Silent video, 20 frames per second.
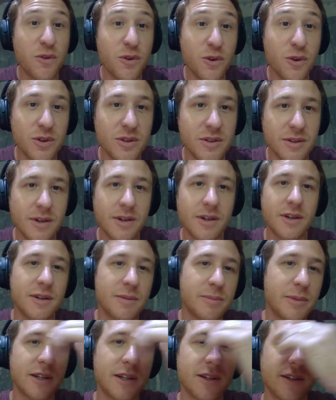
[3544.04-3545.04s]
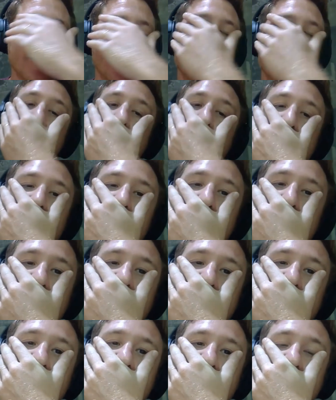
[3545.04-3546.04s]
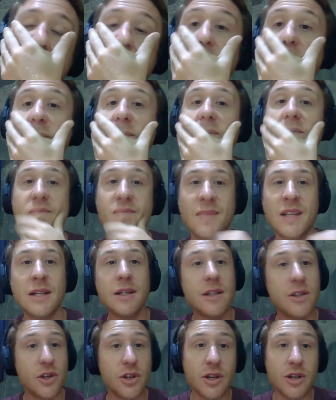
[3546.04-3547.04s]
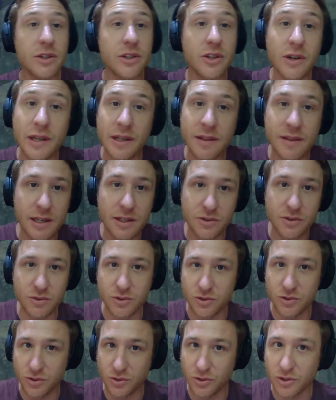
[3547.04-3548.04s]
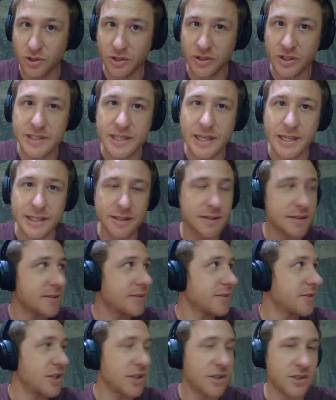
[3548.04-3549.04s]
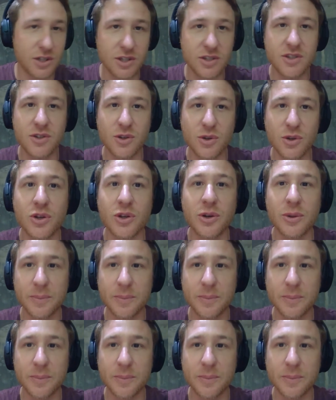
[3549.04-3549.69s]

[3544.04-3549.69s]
the food, oh my God, the food. You're not going there to go on a diet, just so you know.